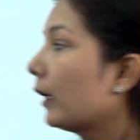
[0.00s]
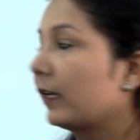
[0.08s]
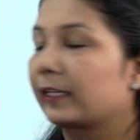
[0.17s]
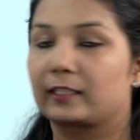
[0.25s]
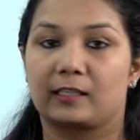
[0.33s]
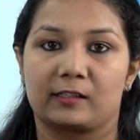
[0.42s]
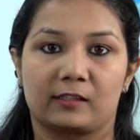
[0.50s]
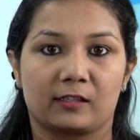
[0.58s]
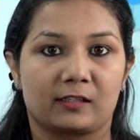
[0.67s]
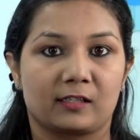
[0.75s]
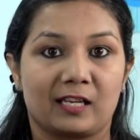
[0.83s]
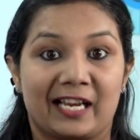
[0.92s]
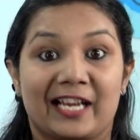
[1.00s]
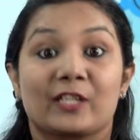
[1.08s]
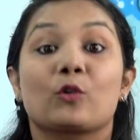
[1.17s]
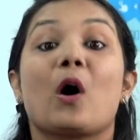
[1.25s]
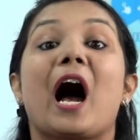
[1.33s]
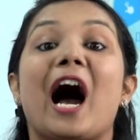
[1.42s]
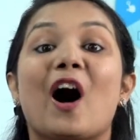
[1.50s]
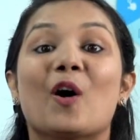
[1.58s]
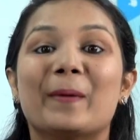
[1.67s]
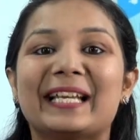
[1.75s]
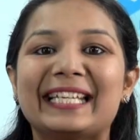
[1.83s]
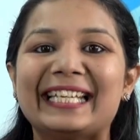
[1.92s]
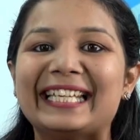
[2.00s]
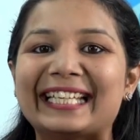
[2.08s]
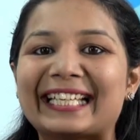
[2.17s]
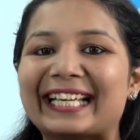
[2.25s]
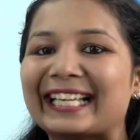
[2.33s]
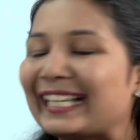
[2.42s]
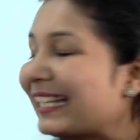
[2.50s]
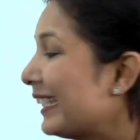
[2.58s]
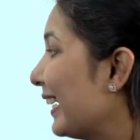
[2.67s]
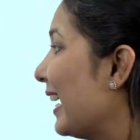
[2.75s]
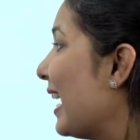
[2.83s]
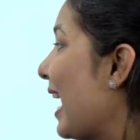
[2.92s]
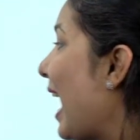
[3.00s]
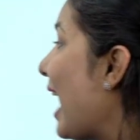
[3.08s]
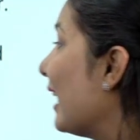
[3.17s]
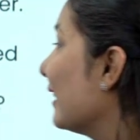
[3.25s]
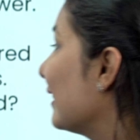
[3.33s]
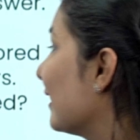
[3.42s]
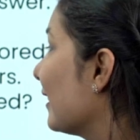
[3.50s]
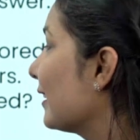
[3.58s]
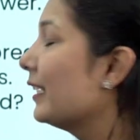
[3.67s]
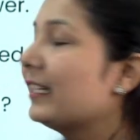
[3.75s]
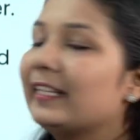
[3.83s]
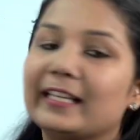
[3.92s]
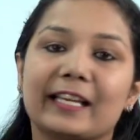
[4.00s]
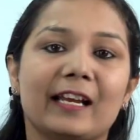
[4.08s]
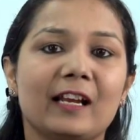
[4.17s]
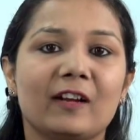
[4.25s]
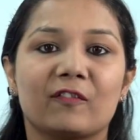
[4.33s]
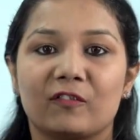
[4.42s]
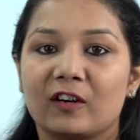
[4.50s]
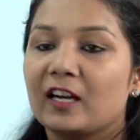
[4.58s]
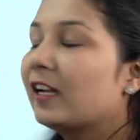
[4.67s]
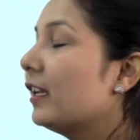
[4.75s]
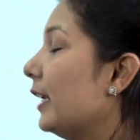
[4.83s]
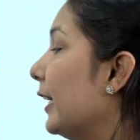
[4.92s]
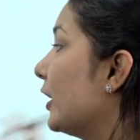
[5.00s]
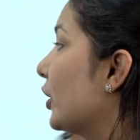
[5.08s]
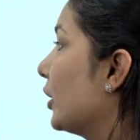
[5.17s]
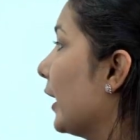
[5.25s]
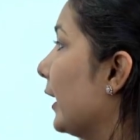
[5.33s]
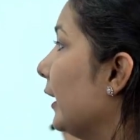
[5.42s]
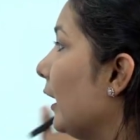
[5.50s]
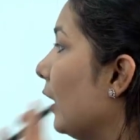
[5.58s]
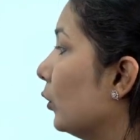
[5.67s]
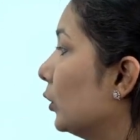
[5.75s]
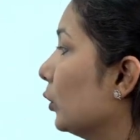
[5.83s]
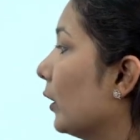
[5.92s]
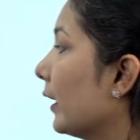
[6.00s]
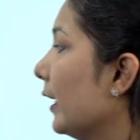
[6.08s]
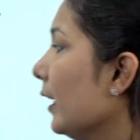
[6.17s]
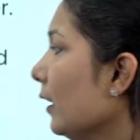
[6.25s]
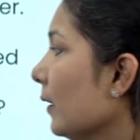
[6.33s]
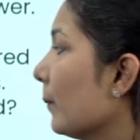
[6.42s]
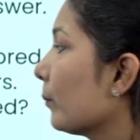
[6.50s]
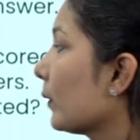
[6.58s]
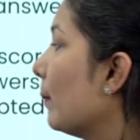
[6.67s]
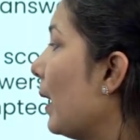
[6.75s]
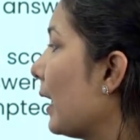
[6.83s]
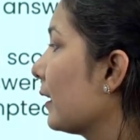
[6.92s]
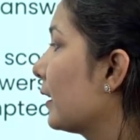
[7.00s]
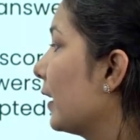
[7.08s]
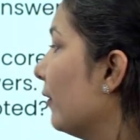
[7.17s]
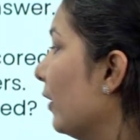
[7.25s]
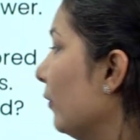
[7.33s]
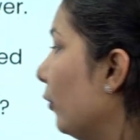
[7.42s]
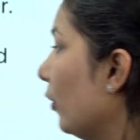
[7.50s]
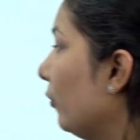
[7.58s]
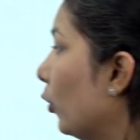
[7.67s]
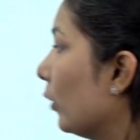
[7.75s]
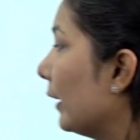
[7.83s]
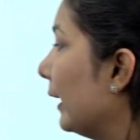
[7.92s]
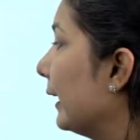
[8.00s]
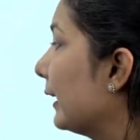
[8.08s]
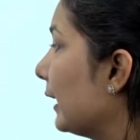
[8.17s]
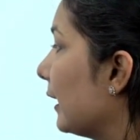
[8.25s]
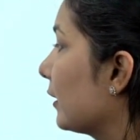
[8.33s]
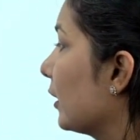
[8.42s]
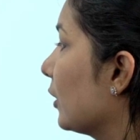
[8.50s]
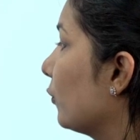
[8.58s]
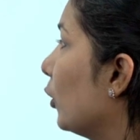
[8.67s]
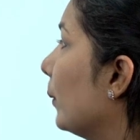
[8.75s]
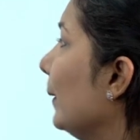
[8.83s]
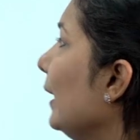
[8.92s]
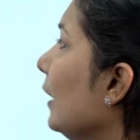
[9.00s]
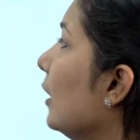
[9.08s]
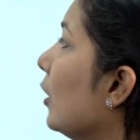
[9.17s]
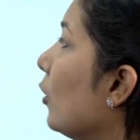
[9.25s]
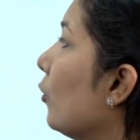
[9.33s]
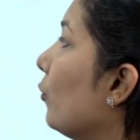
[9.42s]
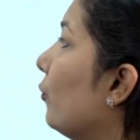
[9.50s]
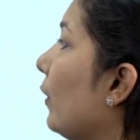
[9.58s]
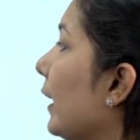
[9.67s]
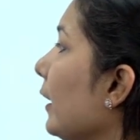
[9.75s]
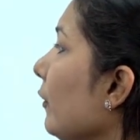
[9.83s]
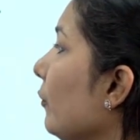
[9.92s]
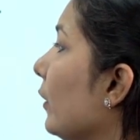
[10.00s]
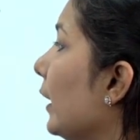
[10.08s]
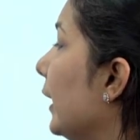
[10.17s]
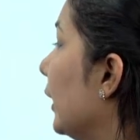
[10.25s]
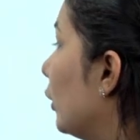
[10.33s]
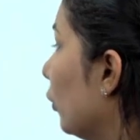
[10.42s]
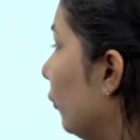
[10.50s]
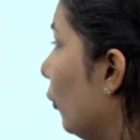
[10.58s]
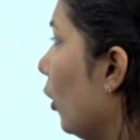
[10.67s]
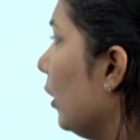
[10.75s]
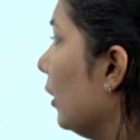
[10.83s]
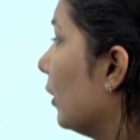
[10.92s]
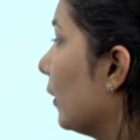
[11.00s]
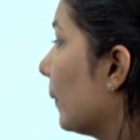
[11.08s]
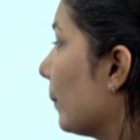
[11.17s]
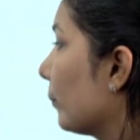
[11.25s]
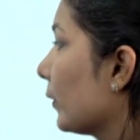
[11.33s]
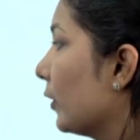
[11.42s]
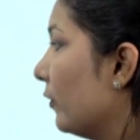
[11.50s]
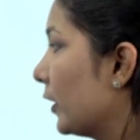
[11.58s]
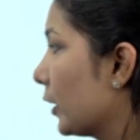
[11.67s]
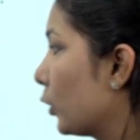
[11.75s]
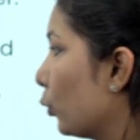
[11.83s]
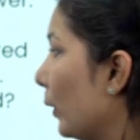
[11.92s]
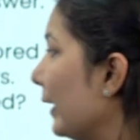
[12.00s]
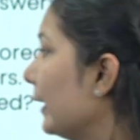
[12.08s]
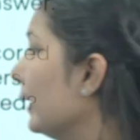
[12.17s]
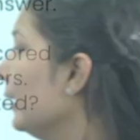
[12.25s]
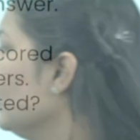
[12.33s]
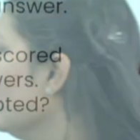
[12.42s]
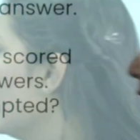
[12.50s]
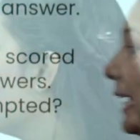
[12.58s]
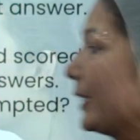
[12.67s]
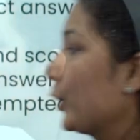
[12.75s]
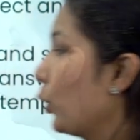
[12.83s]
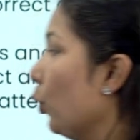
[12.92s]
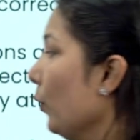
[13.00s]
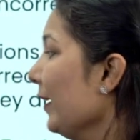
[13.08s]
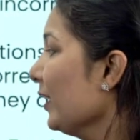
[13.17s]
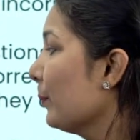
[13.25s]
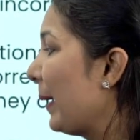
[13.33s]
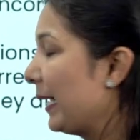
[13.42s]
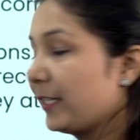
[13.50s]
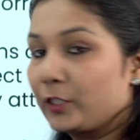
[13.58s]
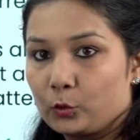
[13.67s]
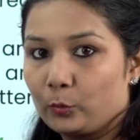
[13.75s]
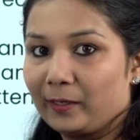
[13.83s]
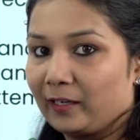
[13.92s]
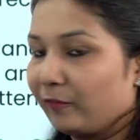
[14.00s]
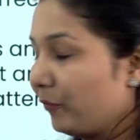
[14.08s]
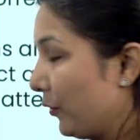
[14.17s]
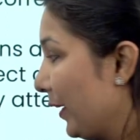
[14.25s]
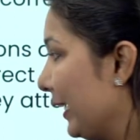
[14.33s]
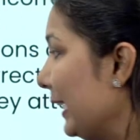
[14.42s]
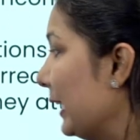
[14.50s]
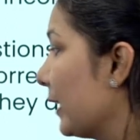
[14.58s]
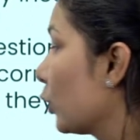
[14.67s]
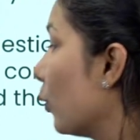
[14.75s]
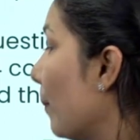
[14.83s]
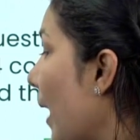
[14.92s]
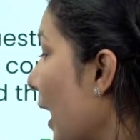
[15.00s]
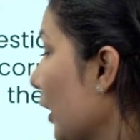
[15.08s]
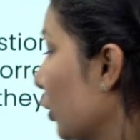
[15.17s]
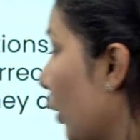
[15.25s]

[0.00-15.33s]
correct answers. So how many incorrect answers did he give? Let's check it out. So again, marks given for 4 correct answers would be 5 into 4, which is 20. His score is minus 12, right? So marks